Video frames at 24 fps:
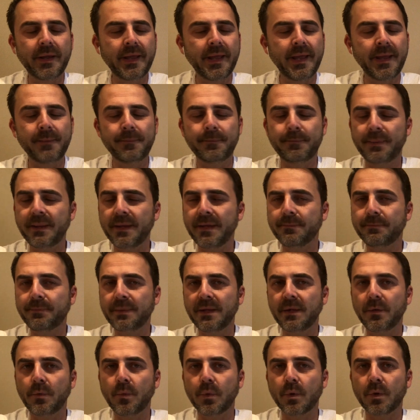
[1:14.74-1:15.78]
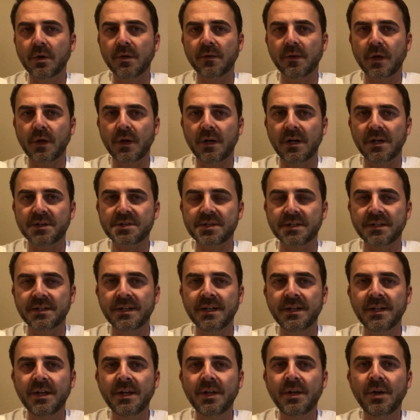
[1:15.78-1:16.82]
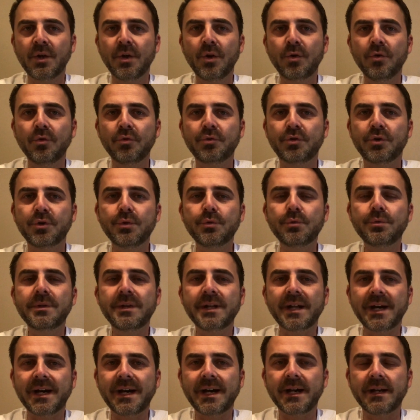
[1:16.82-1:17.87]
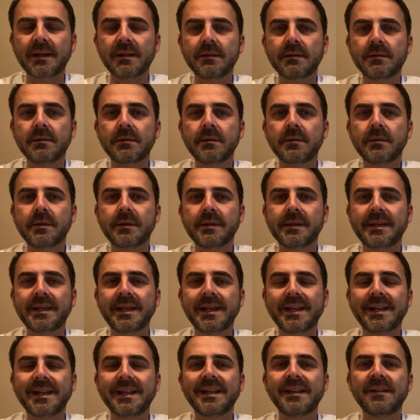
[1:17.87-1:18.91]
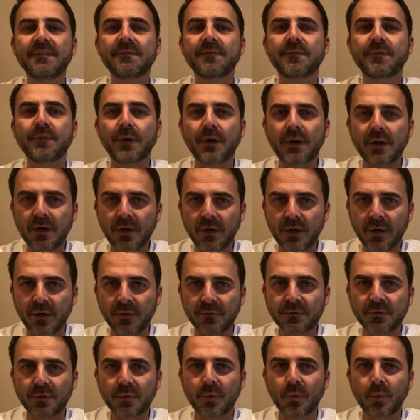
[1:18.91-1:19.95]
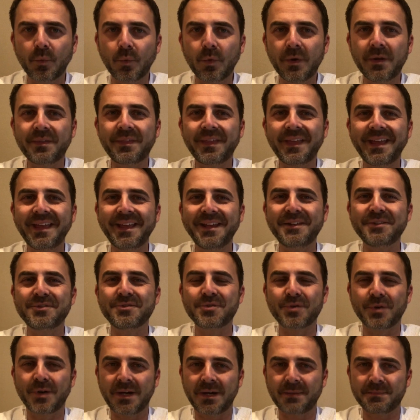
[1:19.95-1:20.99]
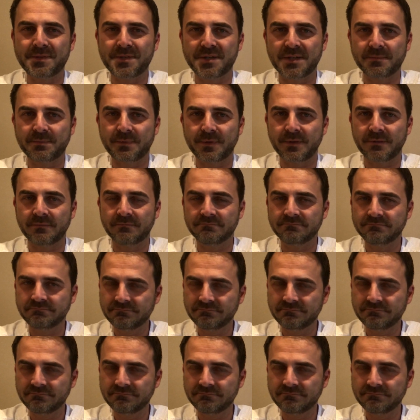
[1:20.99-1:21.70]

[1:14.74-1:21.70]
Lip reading: a big word of caution. Do not get involved with a dropshipper.